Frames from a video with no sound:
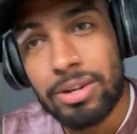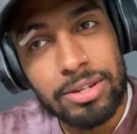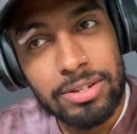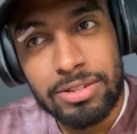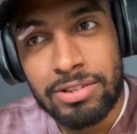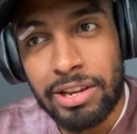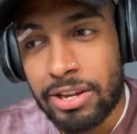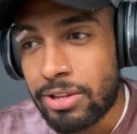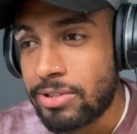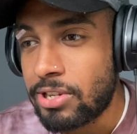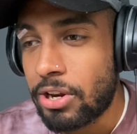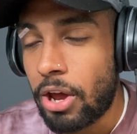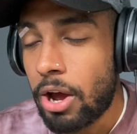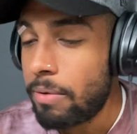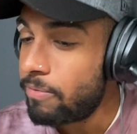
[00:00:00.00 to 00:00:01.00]
second to
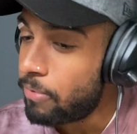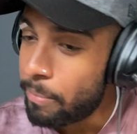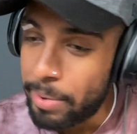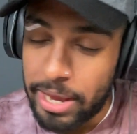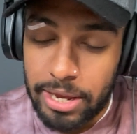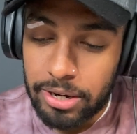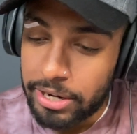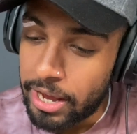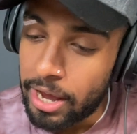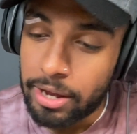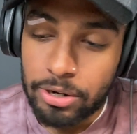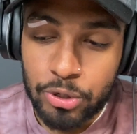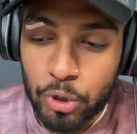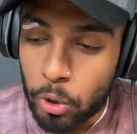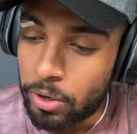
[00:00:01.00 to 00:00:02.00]
none. For me, yeah,
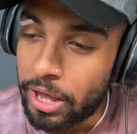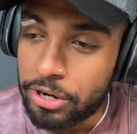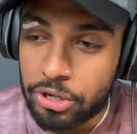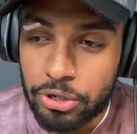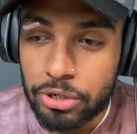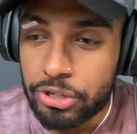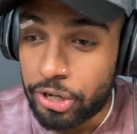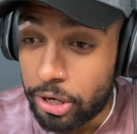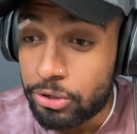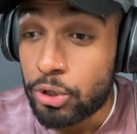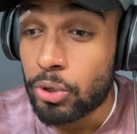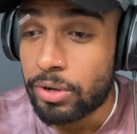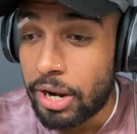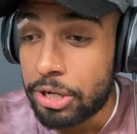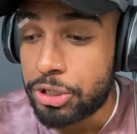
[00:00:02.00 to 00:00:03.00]
John Legend
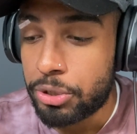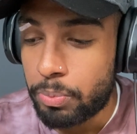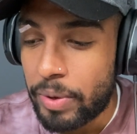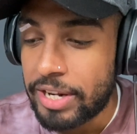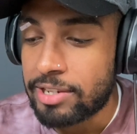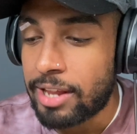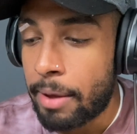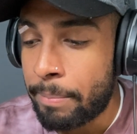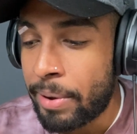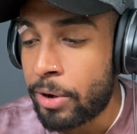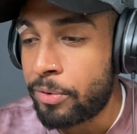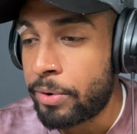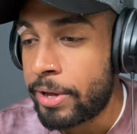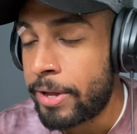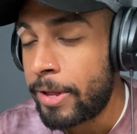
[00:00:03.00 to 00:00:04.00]
wins that battle there.